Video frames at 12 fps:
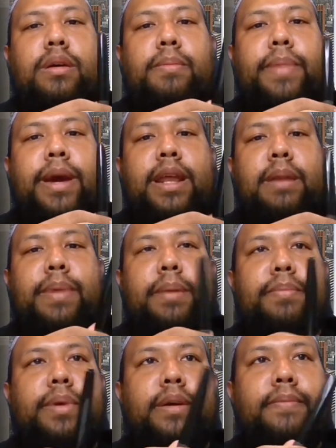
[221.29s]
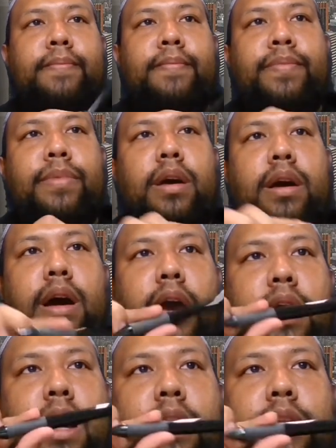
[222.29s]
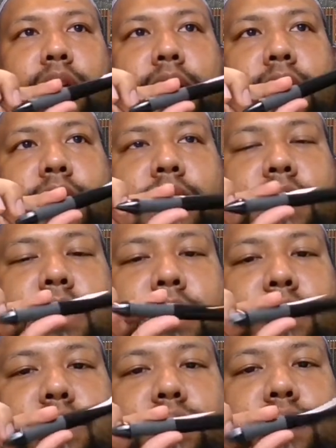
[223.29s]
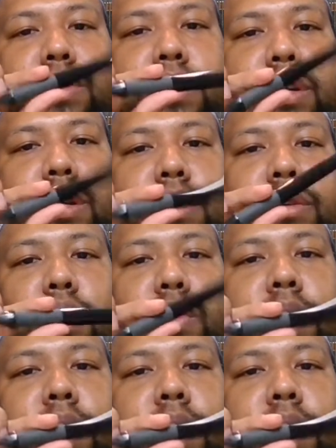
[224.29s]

pen and paper, I highly suggest you use a drawing